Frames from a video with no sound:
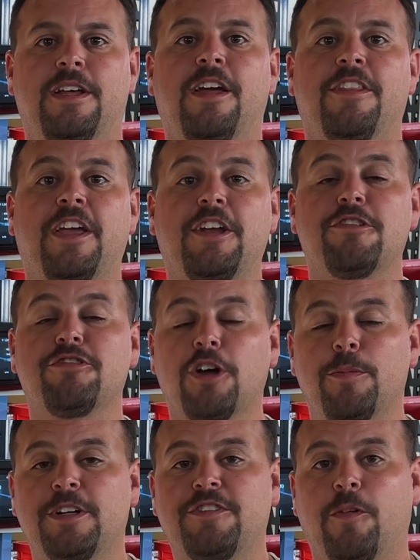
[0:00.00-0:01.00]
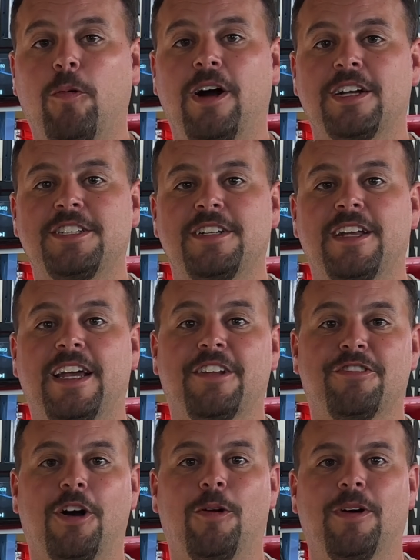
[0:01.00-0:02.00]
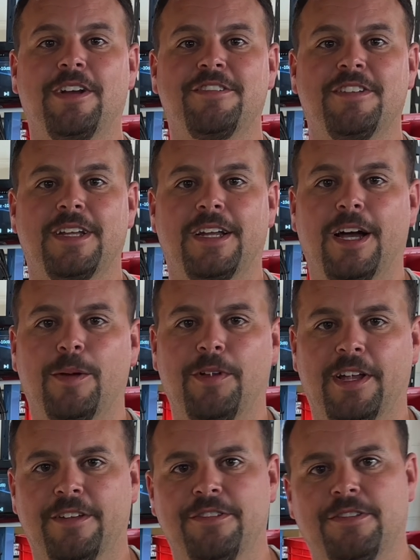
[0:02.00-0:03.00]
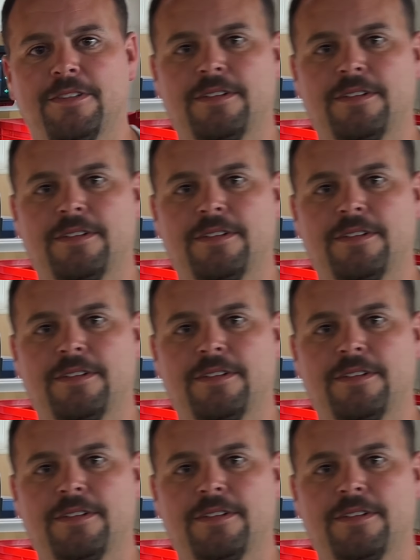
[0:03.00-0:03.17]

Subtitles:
Thank you so much for watching, and as always, God bless.